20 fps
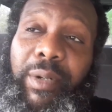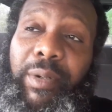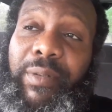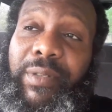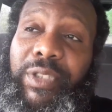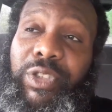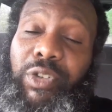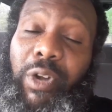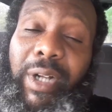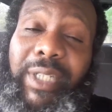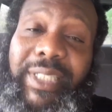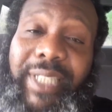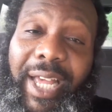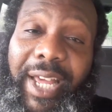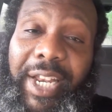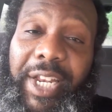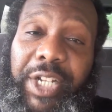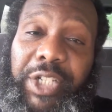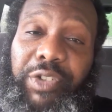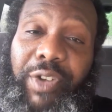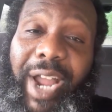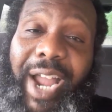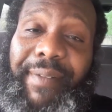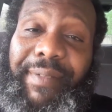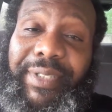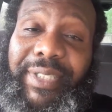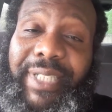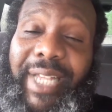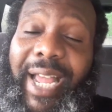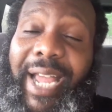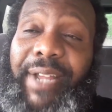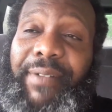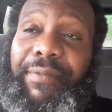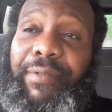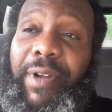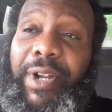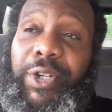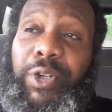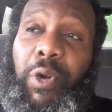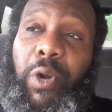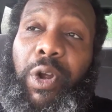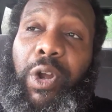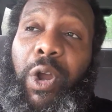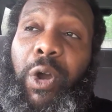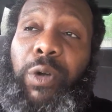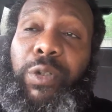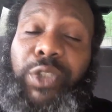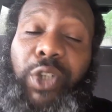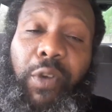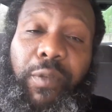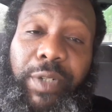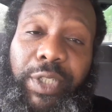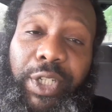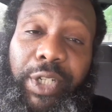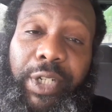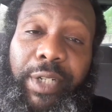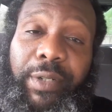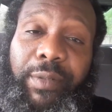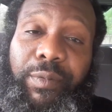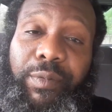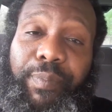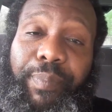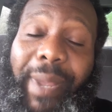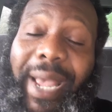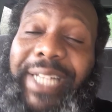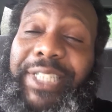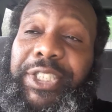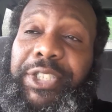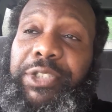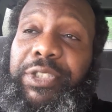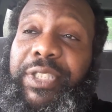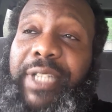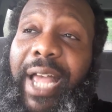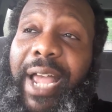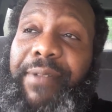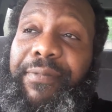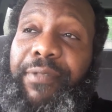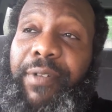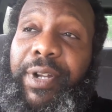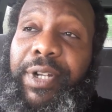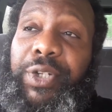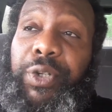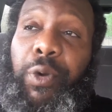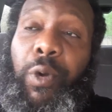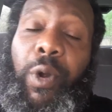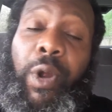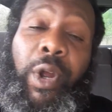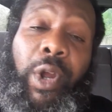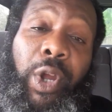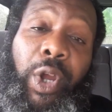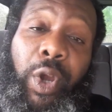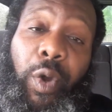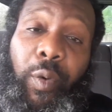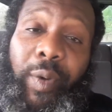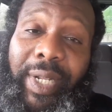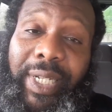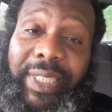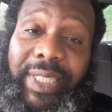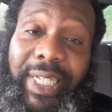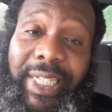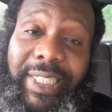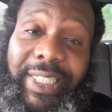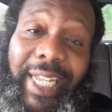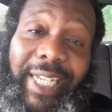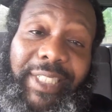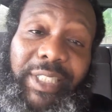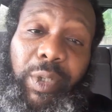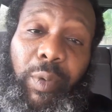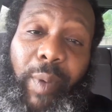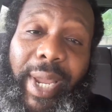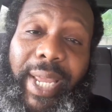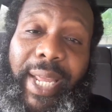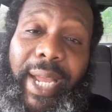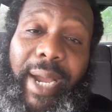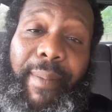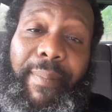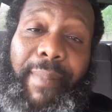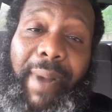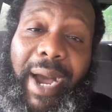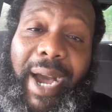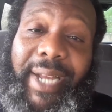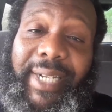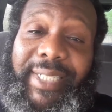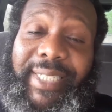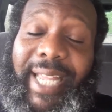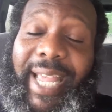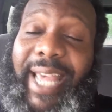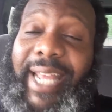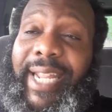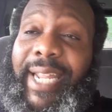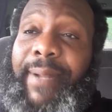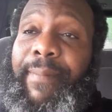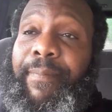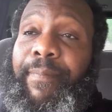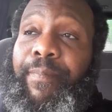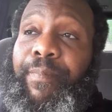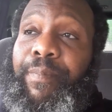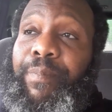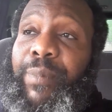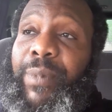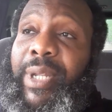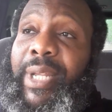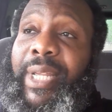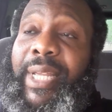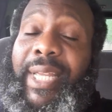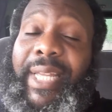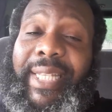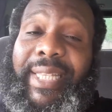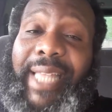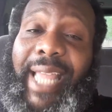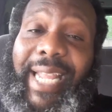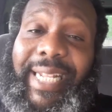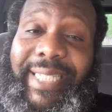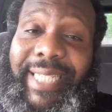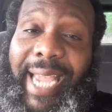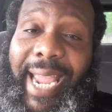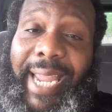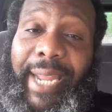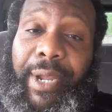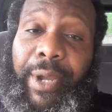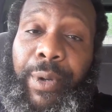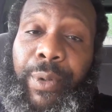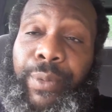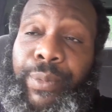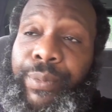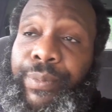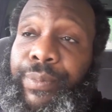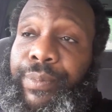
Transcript: starts out of the driver's side front door, goes over to the passenger side front door. When he sees that's the way Ahmaud is heading, they tangle.